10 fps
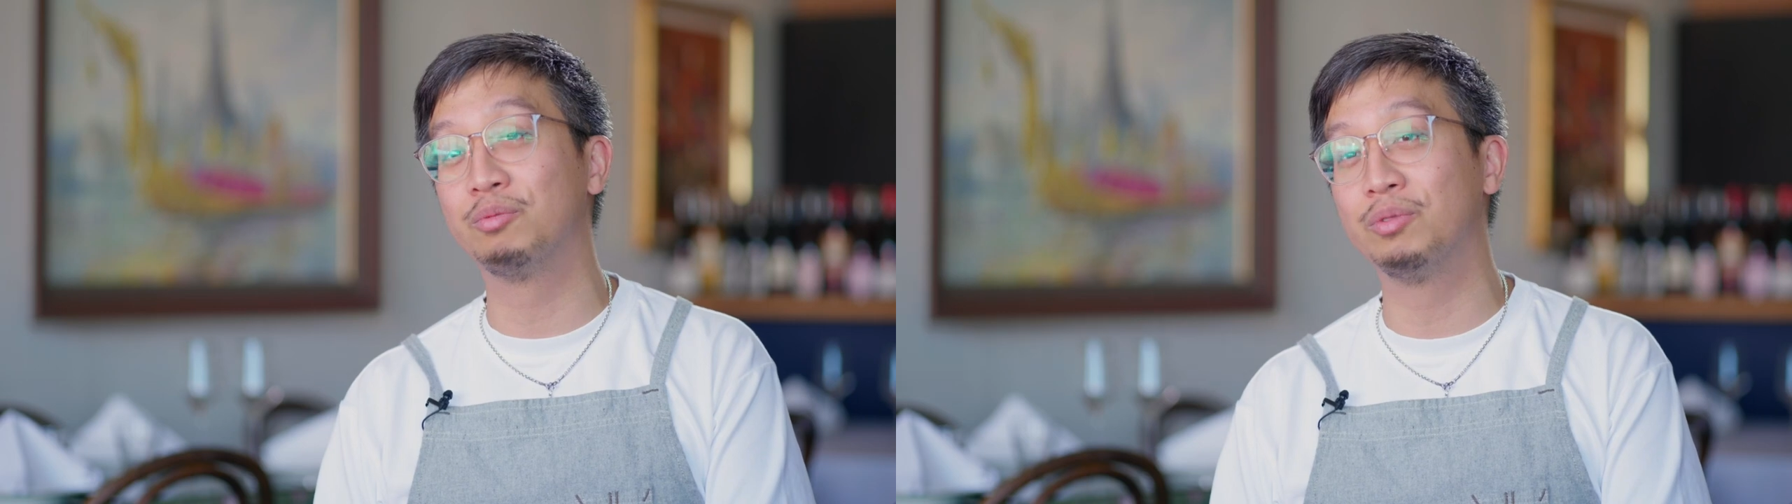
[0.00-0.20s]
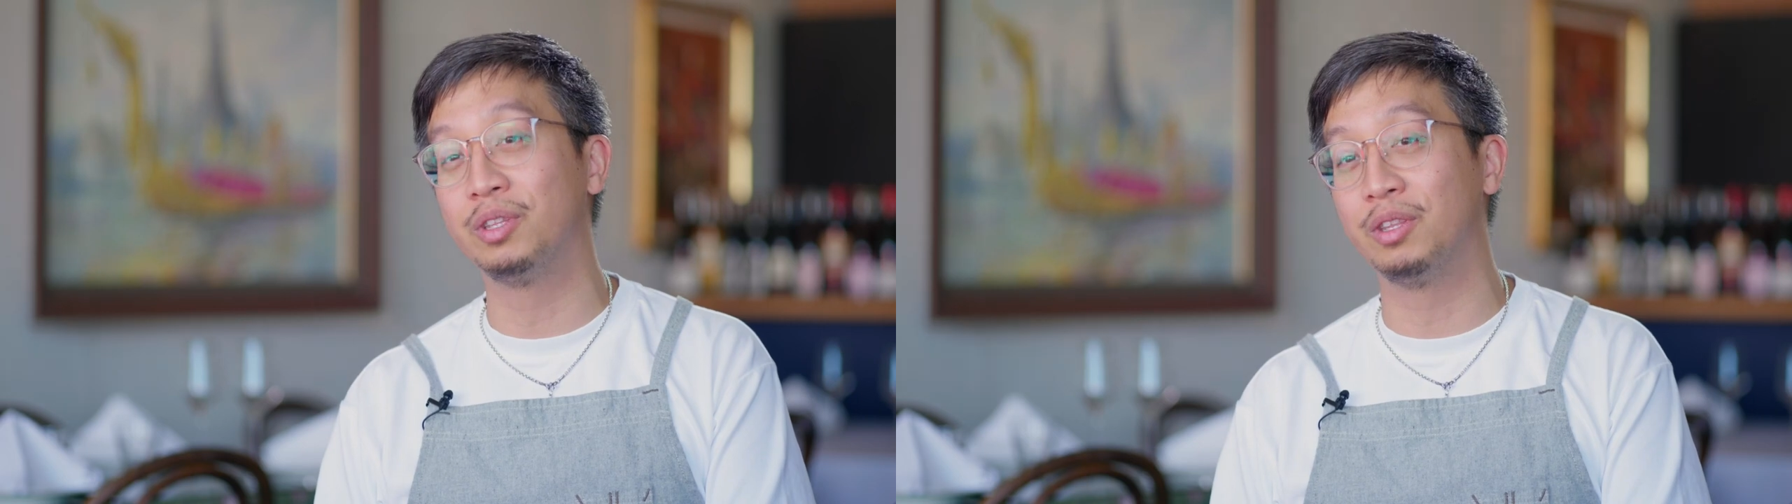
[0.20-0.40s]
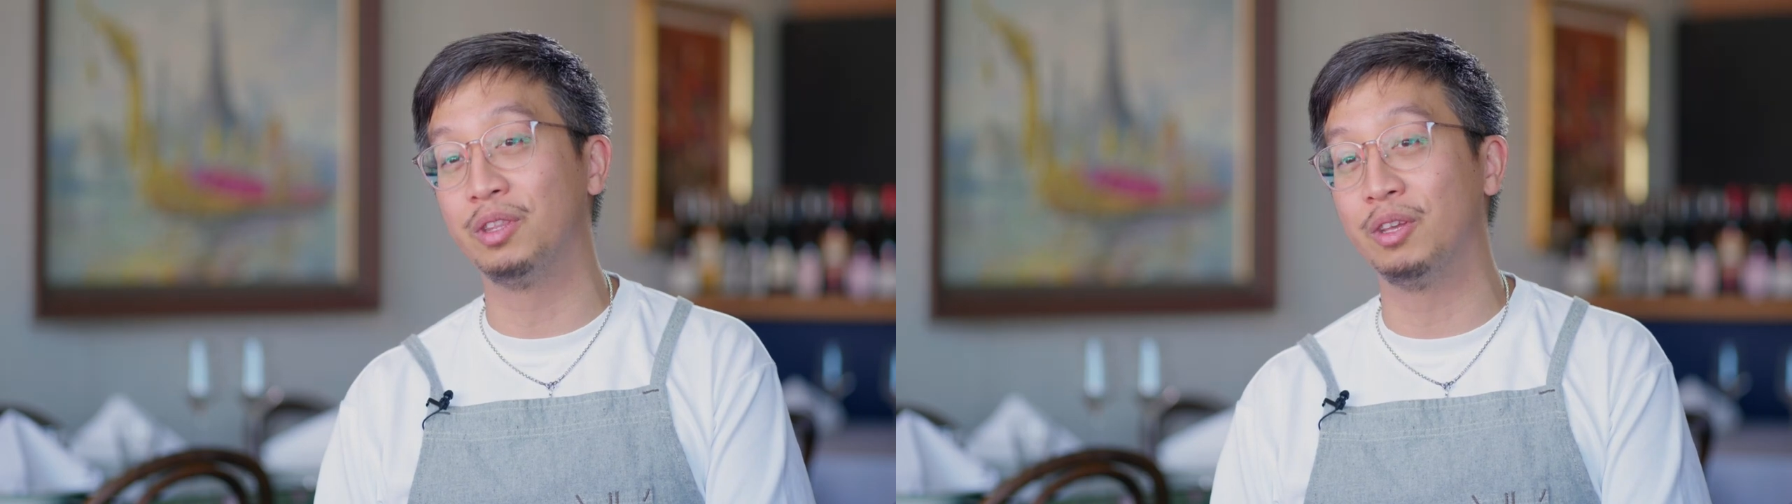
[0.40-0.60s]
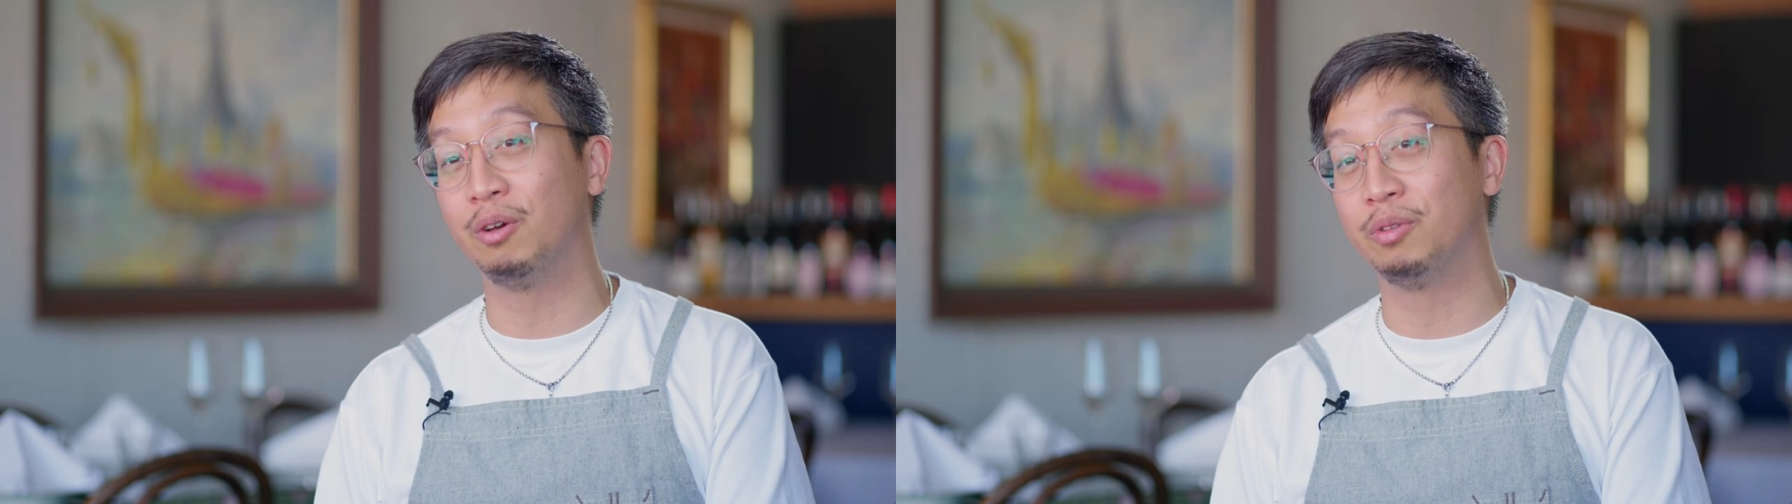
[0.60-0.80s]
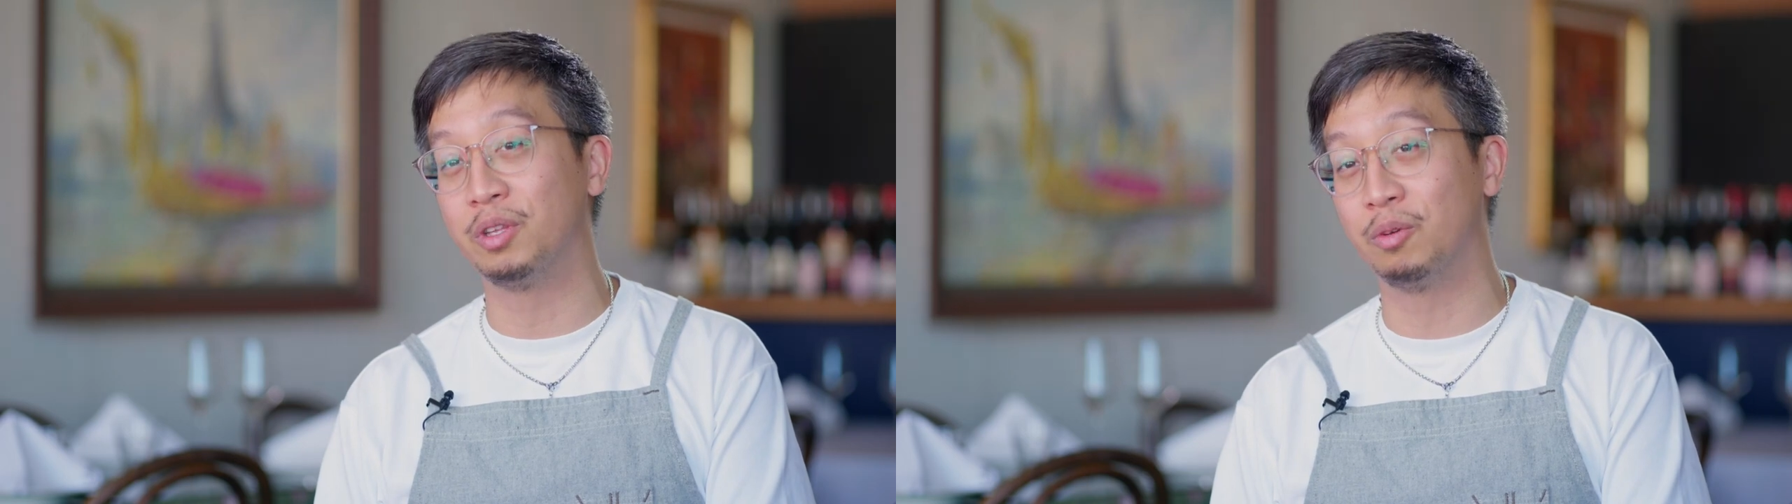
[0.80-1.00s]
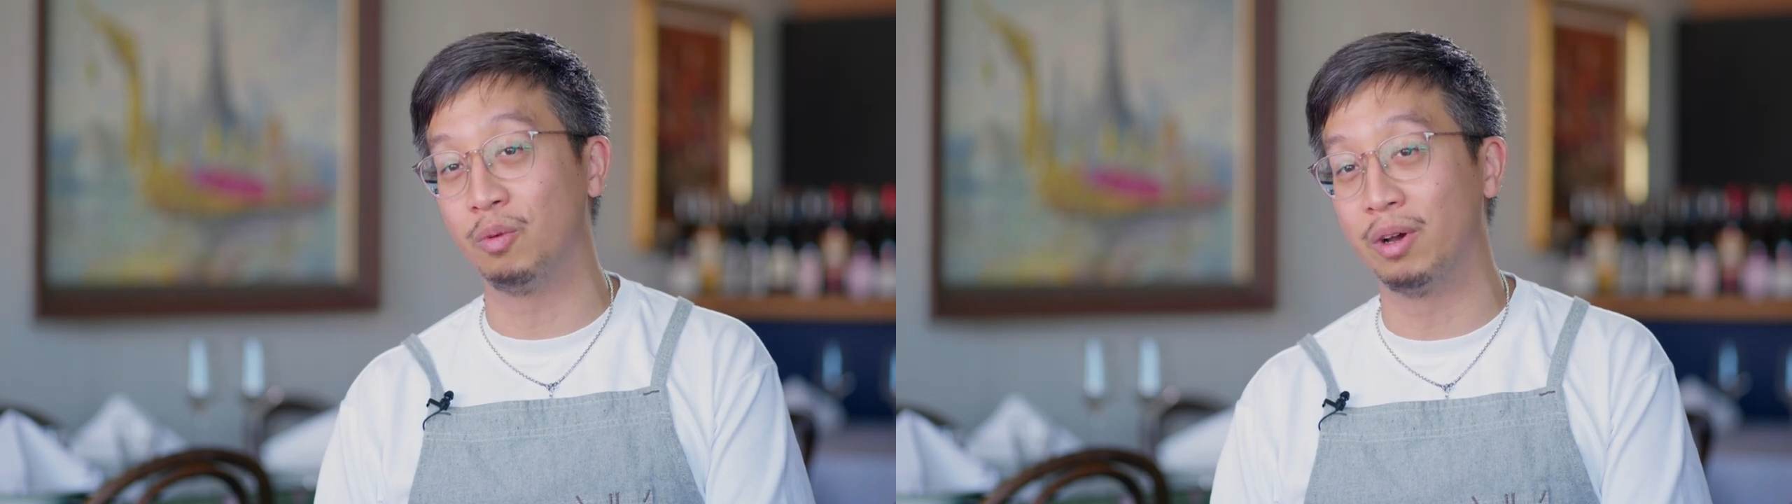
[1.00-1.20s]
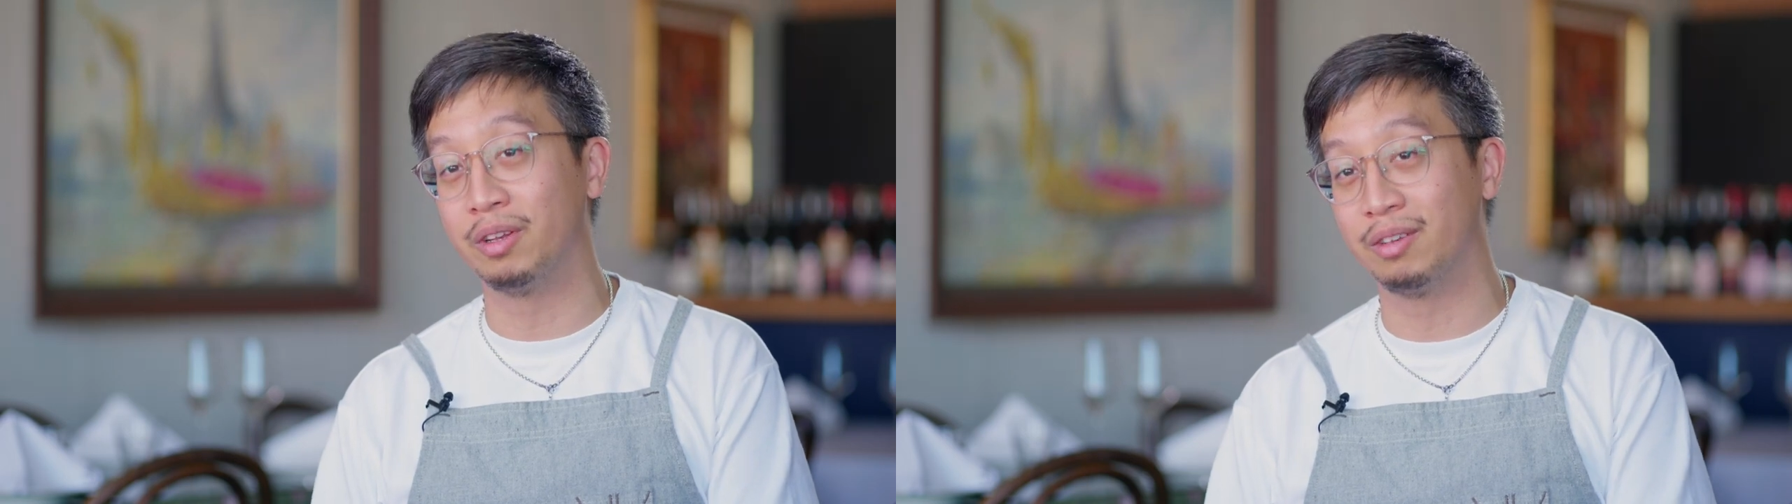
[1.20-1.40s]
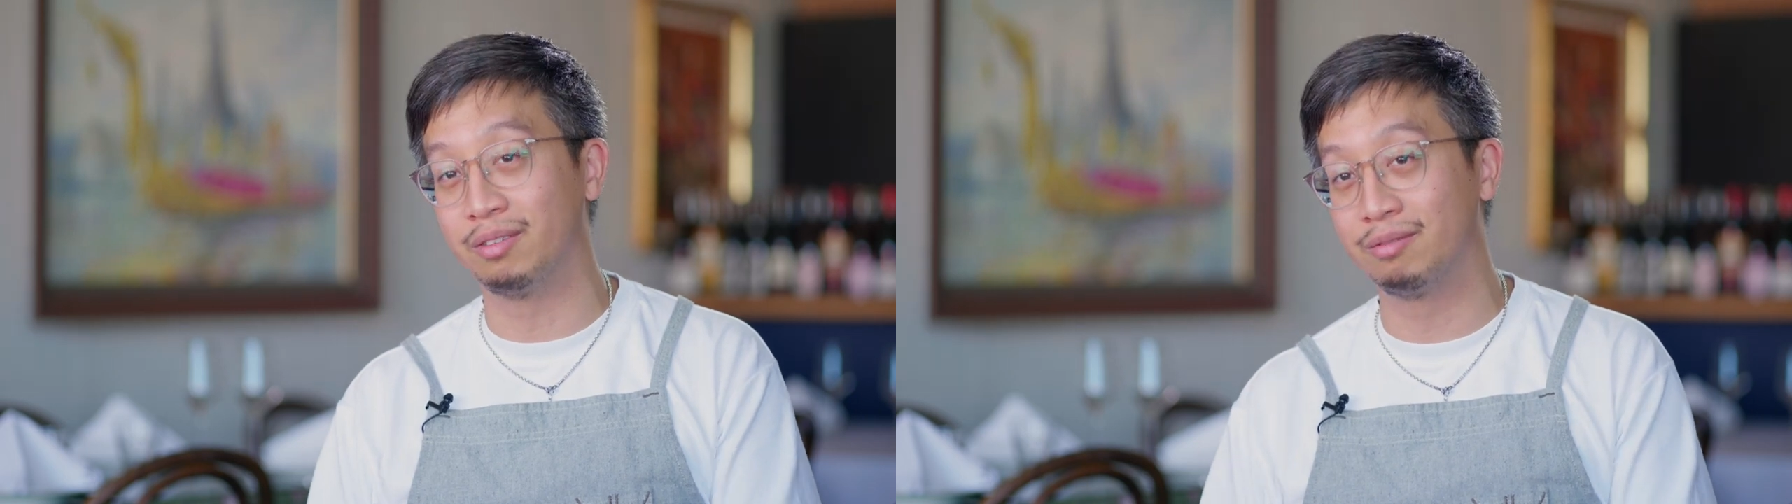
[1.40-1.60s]
really the only
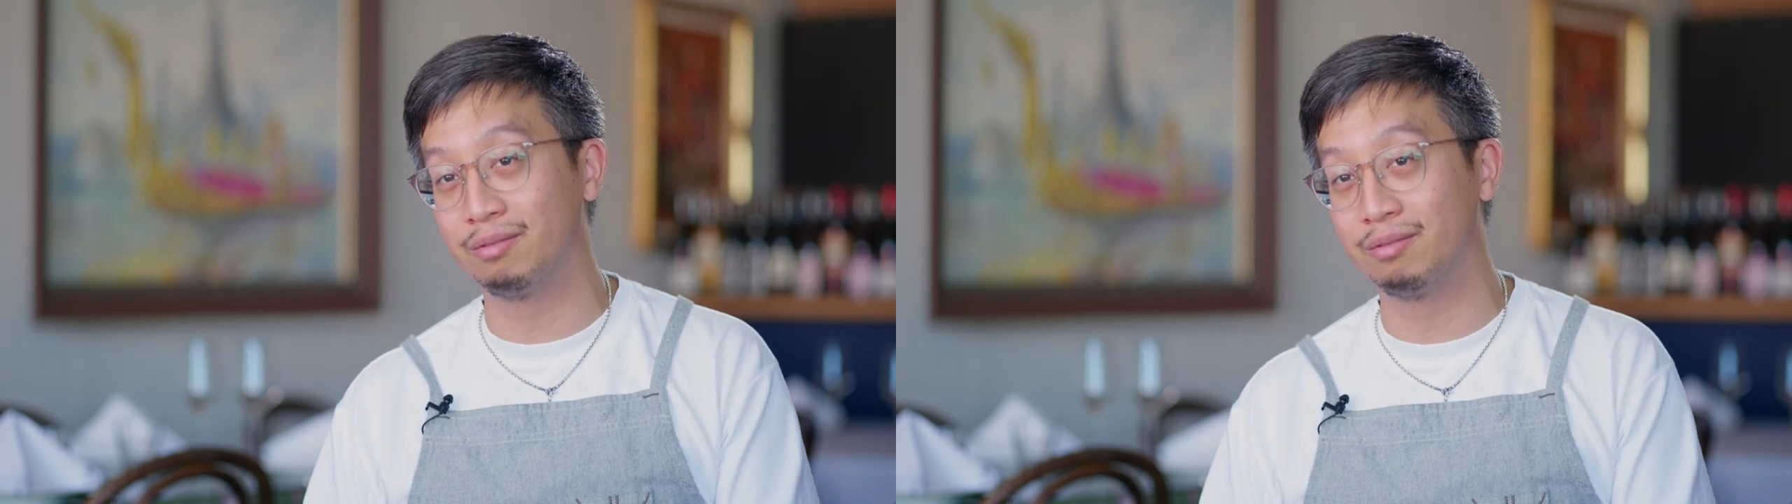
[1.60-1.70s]
one